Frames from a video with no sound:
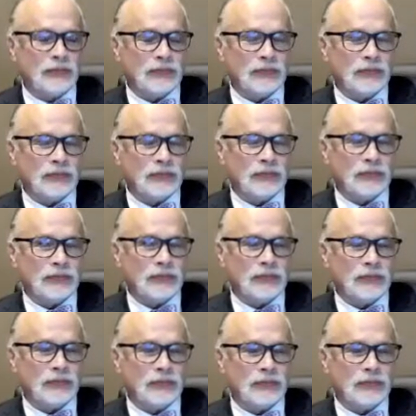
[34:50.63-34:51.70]

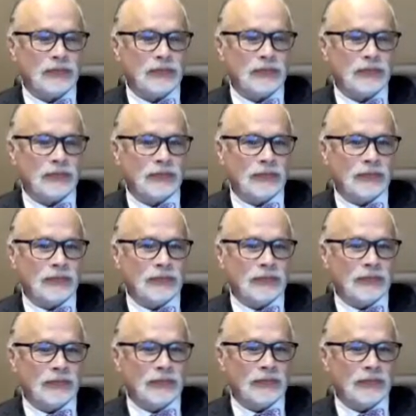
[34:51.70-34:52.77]

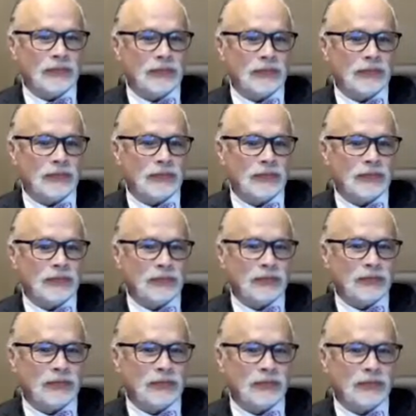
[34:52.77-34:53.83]

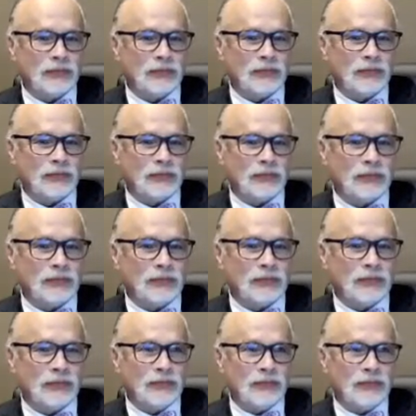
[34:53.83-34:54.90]
The person shown says nothing.